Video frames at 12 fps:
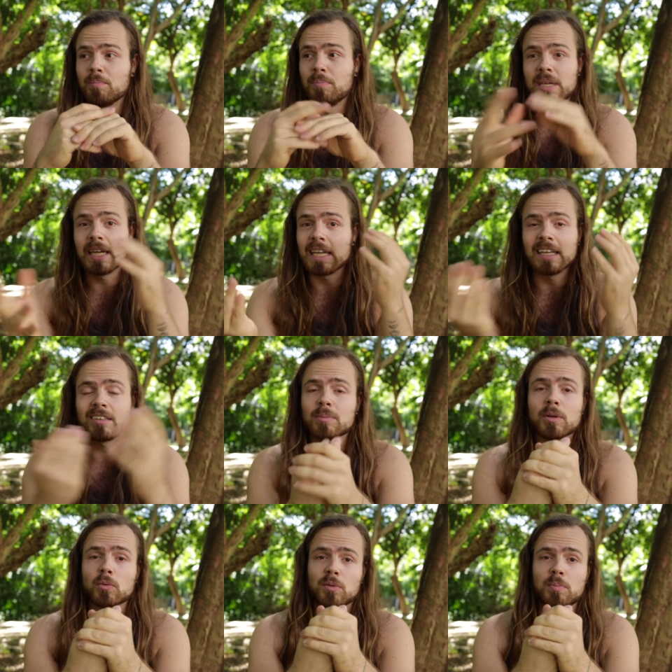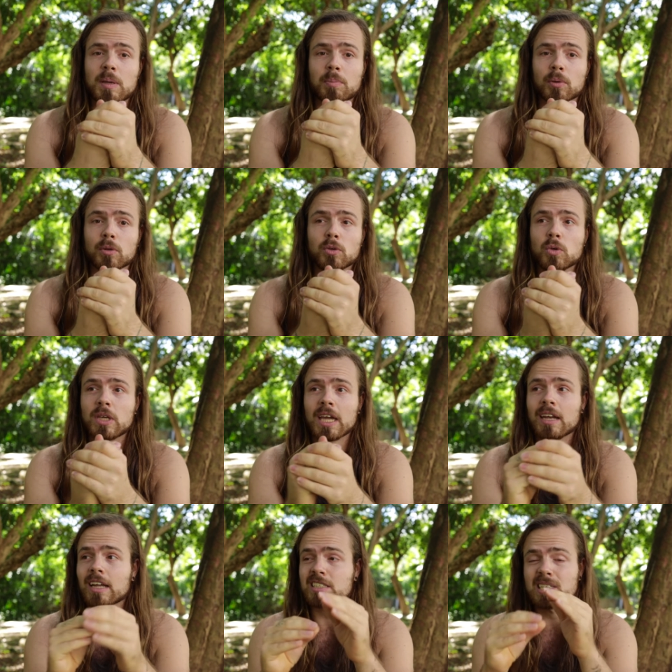being intimate with people you
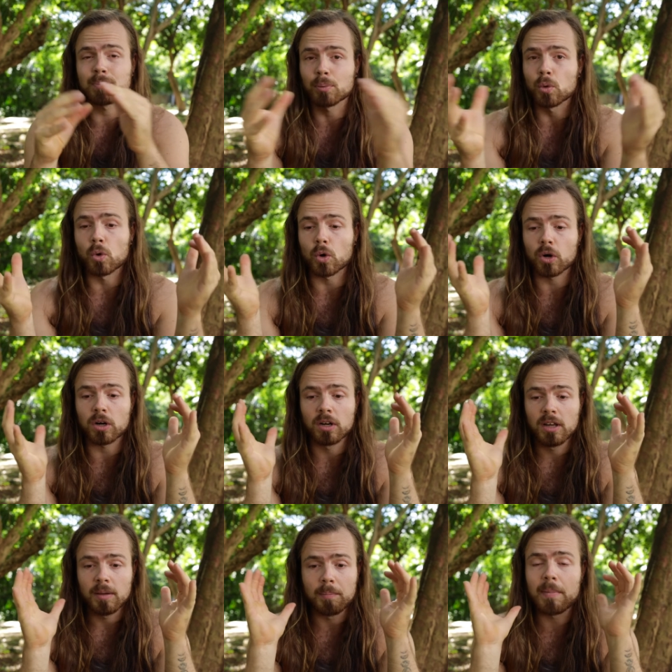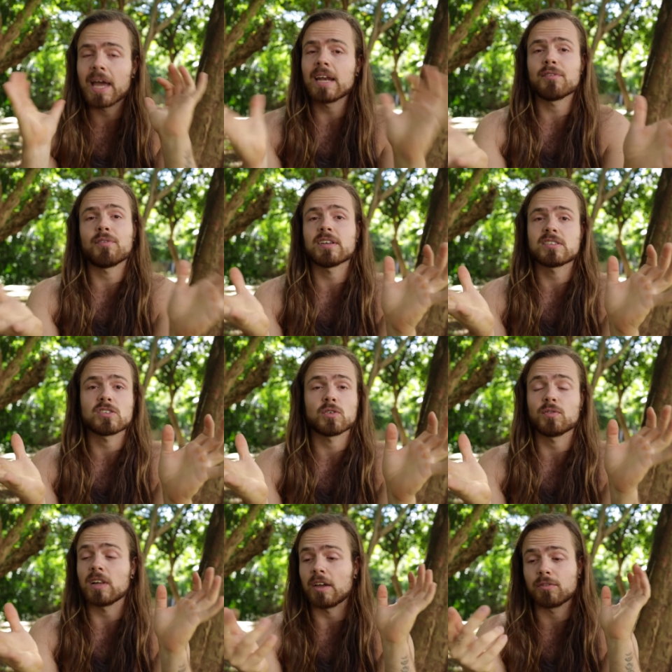can explore many facets
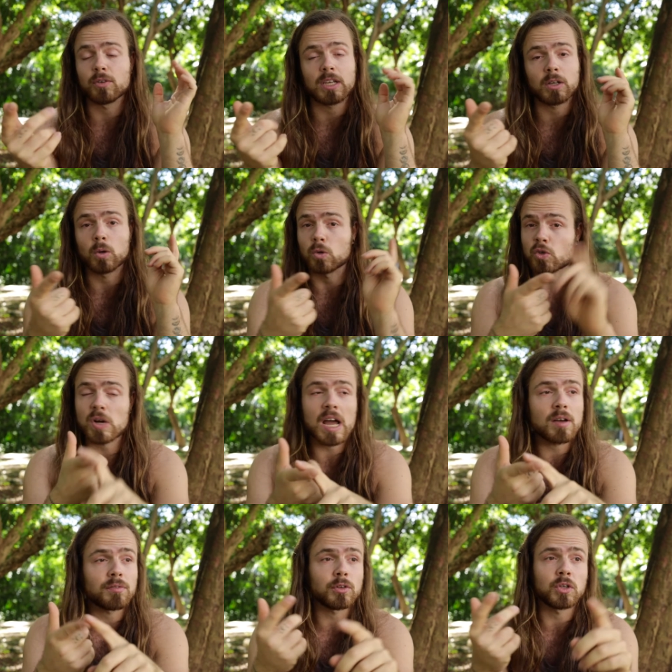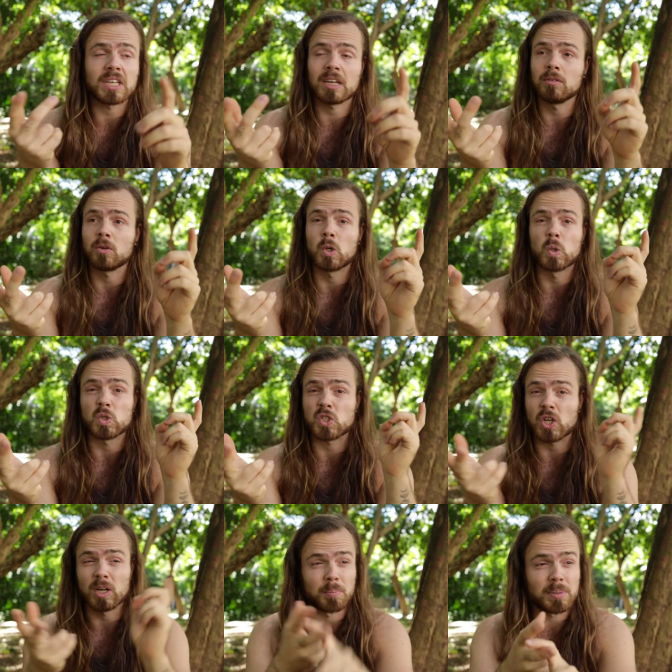of life you can go travel you can go
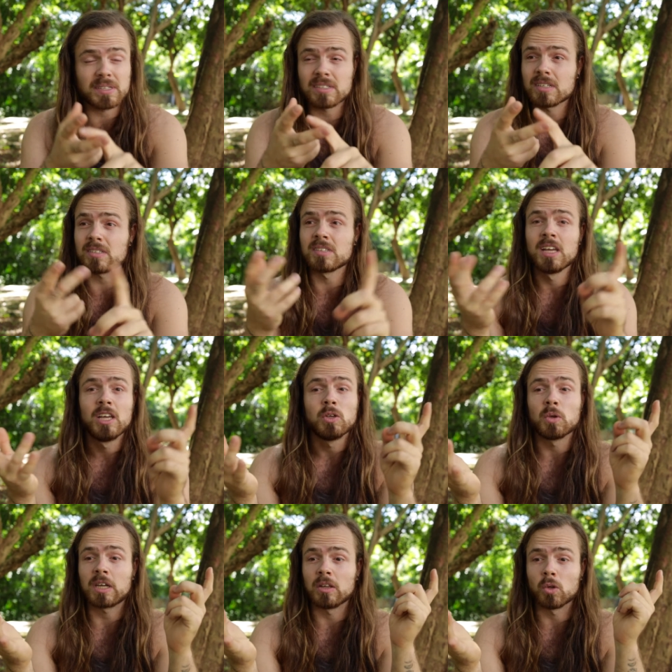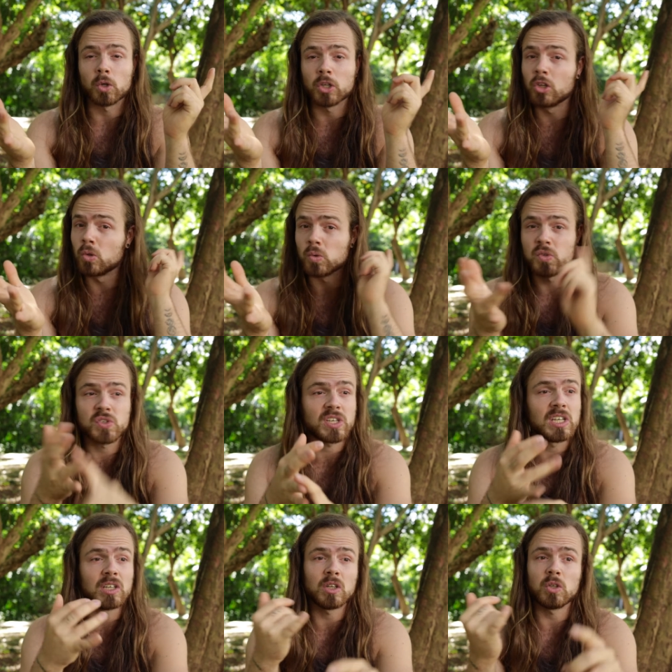start a business you can learn a new
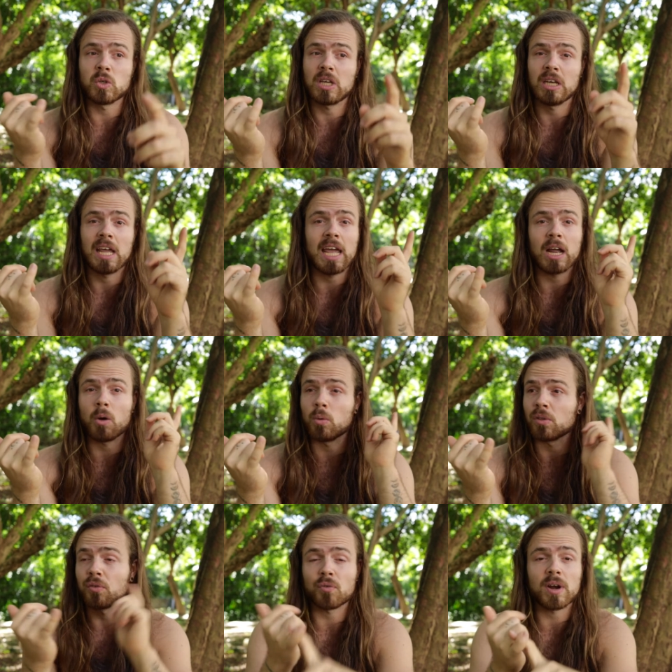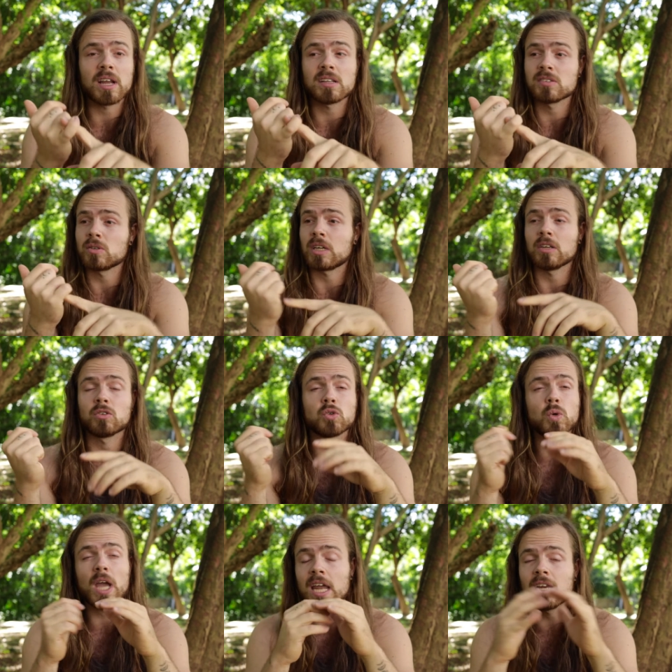skill you can hang out with friends you can
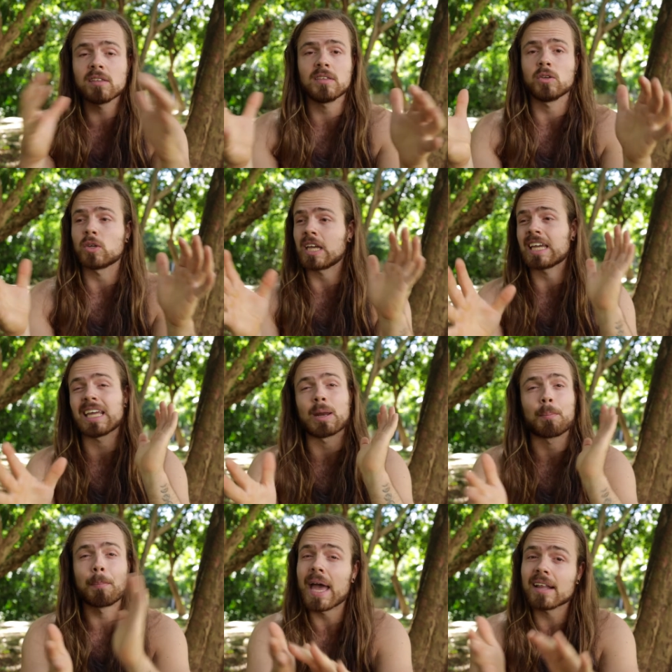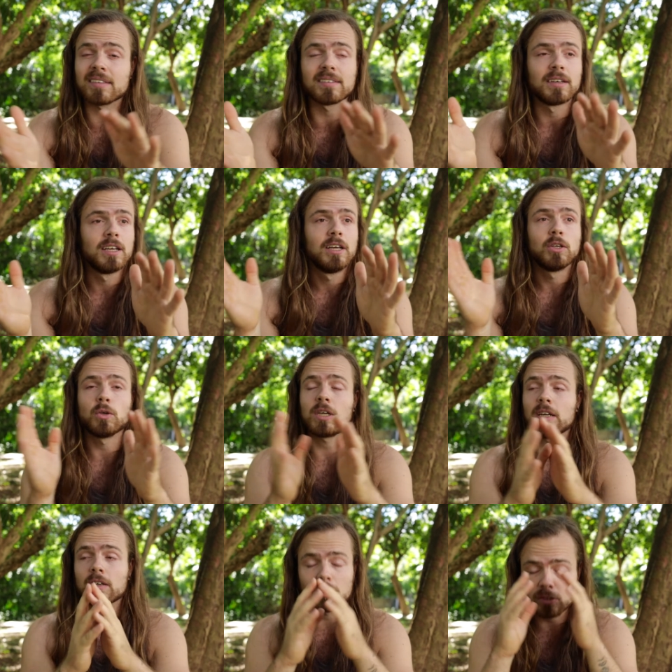do anything you can get a pet you
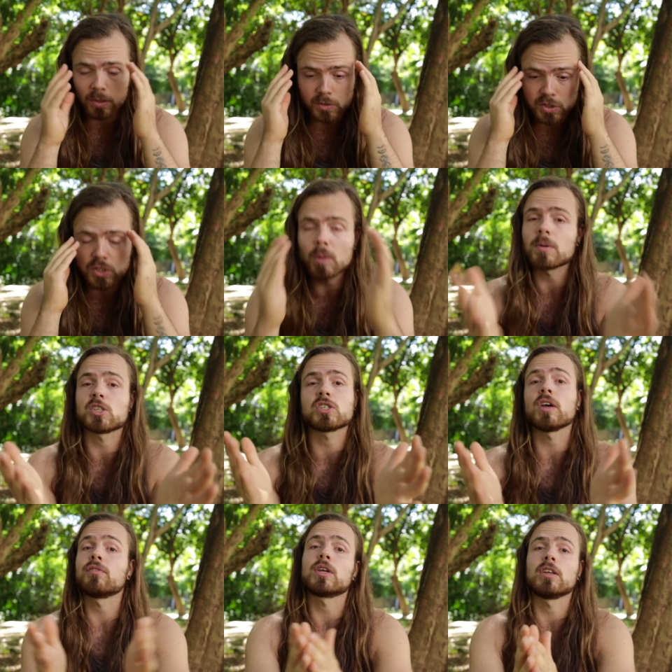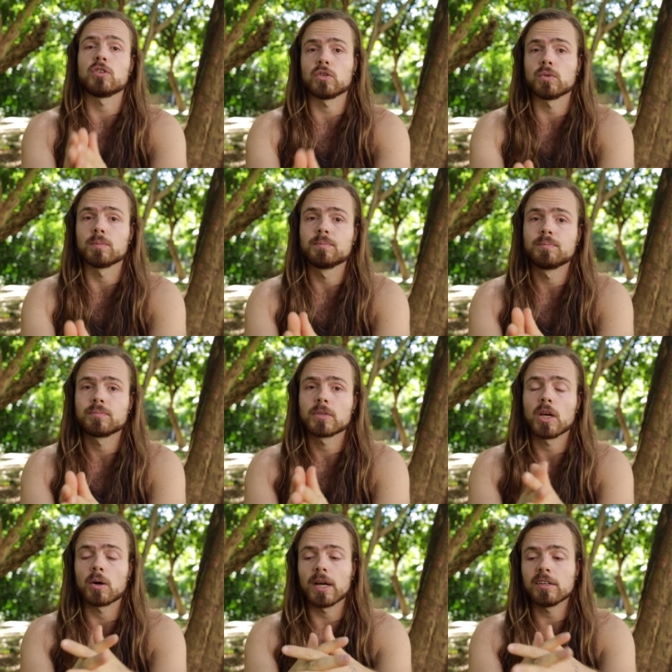can there's so much stuff you can do
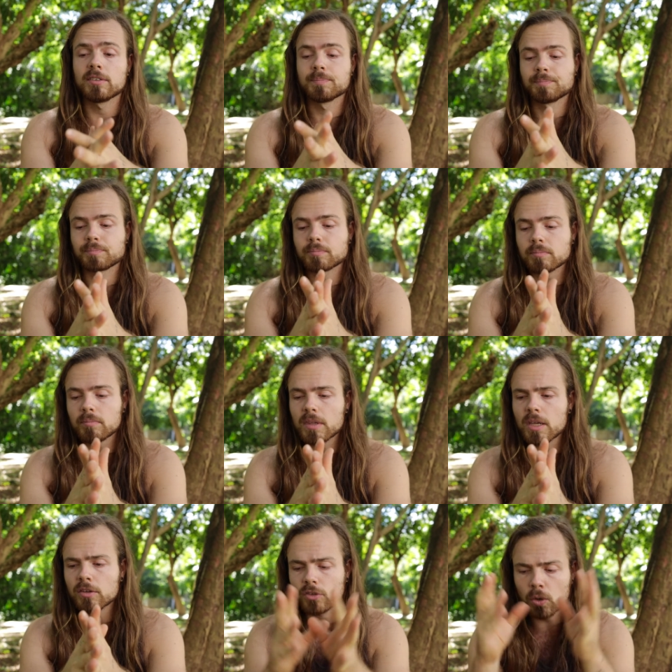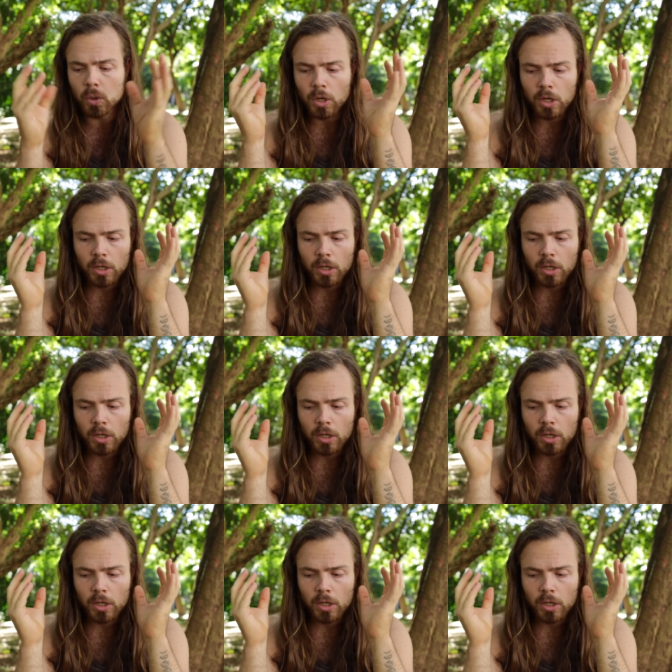all right so